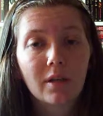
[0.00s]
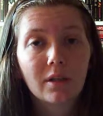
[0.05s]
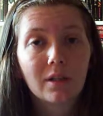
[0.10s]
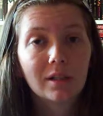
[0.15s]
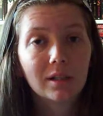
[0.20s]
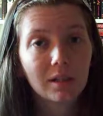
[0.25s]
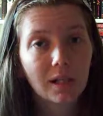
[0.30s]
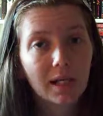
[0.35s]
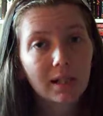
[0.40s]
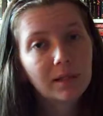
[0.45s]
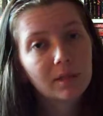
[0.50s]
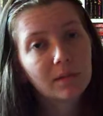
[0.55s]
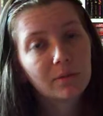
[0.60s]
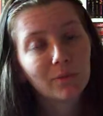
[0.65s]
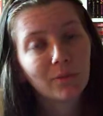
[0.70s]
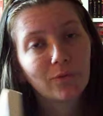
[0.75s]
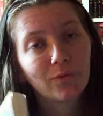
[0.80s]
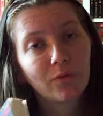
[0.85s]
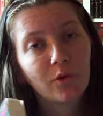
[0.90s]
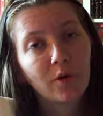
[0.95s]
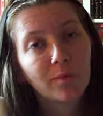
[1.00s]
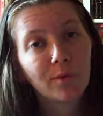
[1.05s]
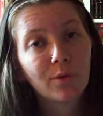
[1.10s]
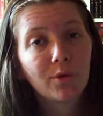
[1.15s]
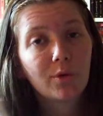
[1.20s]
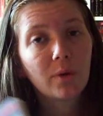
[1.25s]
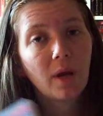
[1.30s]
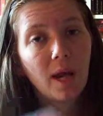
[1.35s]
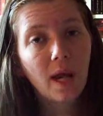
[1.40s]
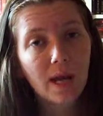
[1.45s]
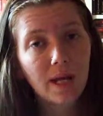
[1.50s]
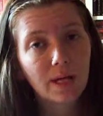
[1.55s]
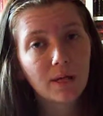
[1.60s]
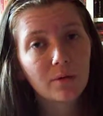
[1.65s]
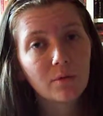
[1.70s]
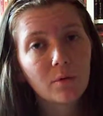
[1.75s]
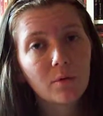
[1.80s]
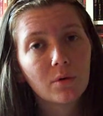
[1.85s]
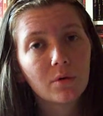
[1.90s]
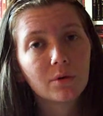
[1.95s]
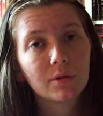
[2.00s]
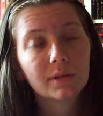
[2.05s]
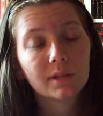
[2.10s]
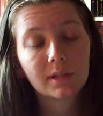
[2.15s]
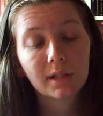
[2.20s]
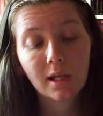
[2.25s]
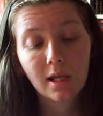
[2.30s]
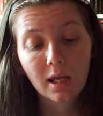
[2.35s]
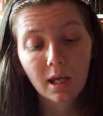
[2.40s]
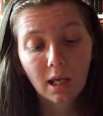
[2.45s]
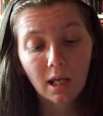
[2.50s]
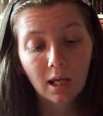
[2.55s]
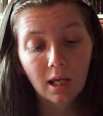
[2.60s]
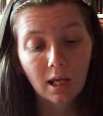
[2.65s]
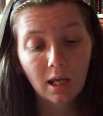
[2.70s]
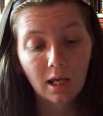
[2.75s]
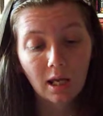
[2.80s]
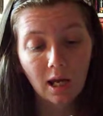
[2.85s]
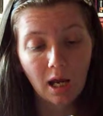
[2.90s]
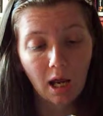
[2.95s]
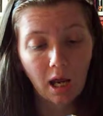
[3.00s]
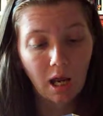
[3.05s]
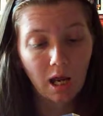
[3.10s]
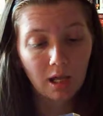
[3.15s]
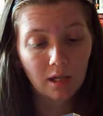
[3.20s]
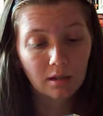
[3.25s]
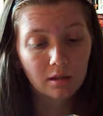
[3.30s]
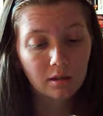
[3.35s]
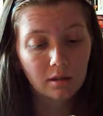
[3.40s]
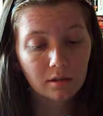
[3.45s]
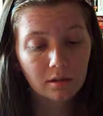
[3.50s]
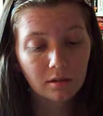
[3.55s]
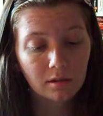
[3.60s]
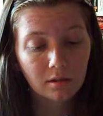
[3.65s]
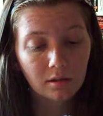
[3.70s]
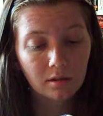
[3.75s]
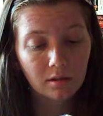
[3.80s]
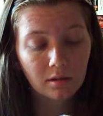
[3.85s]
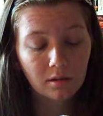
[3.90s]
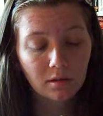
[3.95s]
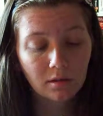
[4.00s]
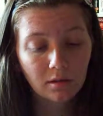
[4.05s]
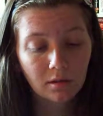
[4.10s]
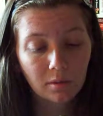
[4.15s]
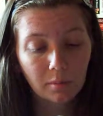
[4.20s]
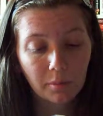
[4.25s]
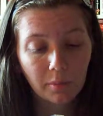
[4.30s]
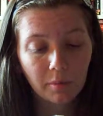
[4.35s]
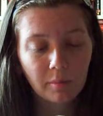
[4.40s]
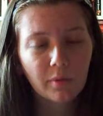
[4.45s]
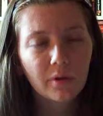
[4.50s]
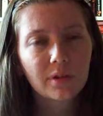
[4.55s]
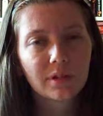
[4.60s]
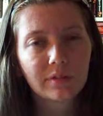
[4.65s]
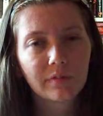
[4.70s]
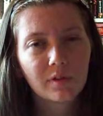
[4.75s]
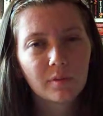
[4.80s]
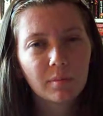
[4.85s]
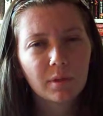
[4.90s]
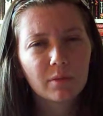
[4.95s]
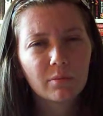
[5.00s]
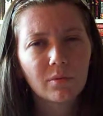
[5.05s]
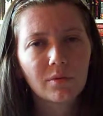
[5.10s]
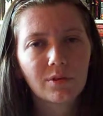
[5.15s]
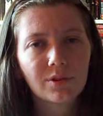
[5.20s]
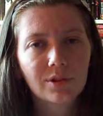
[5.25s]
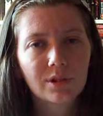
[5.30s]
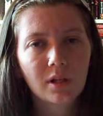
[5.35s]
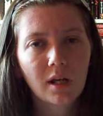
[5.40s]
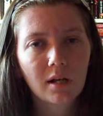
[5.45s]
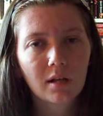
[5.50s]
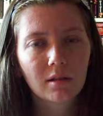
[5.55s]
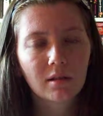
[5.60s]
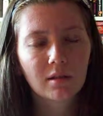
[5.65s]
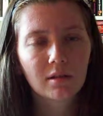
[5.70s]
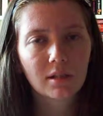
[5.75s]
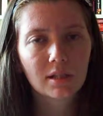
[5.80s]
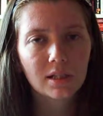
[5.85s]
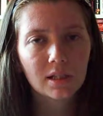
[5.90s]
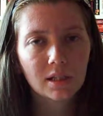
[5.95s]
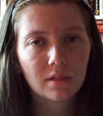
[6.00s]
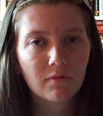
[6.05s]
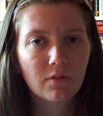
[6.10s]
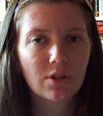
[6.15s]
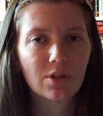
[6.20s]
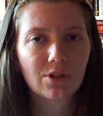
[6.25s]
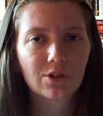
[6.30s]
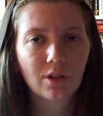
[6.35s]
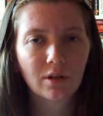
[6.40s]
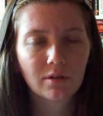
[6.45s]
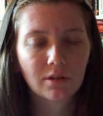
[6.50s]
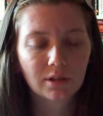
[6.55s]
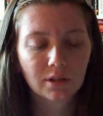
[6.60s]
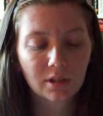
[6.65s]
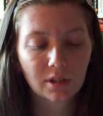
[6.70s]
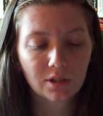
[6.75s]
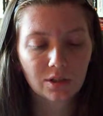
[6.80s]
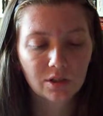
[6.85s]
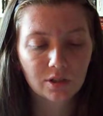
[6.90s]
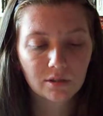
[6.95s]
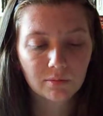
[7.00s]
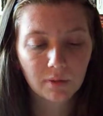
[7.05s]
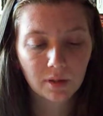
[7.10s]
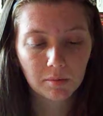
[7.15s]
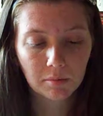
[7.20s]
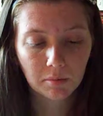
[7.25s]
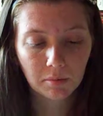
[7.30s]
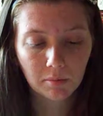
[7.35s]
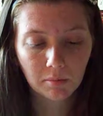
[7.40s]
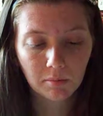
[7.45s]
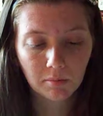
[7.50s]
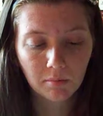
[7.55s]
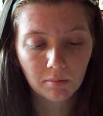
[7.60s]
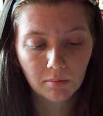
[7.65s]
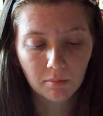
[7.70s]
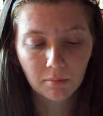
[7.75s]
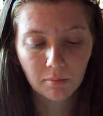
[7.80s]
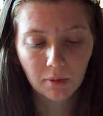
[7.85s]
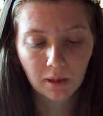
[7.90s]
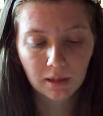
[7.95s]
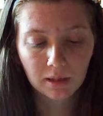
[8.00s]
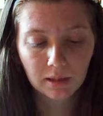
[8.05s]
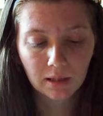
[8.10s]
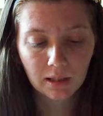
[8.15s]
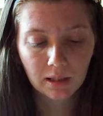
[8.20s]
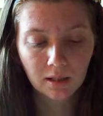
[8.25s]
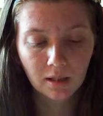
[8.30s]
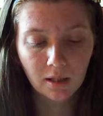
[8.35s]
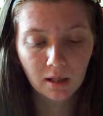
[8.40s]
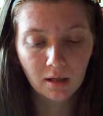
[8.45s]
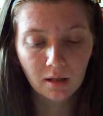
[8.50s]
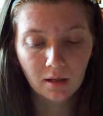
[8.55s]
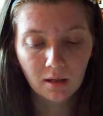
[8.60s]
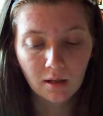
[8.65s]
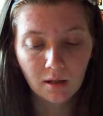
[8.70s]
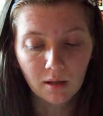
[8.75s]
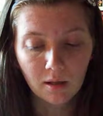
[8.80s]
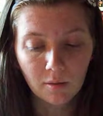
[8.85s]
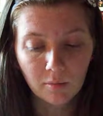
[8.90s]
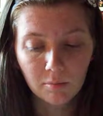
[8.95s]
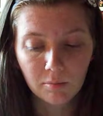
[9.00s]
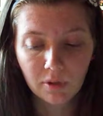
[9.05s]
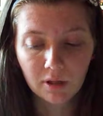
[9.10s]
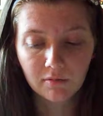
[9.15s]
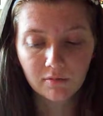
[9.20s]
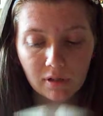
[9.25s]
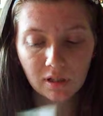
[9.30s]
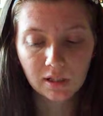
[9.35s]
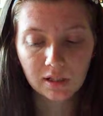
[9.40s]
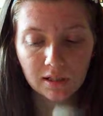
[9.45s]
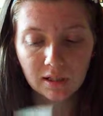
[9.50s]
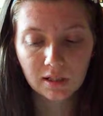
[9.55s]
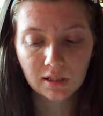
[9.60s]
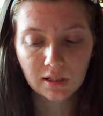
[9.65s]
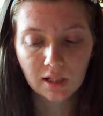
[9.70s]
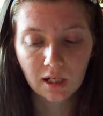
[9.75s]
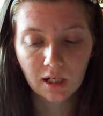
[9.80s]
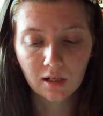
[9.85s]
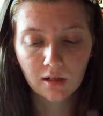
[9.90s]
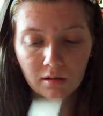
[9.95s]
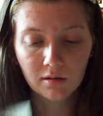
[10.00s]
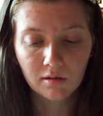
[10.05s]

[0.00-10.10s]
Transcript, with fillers: the letters were from, who A was, and, but most of them had watched like the TV show, so they just went, out But I really did get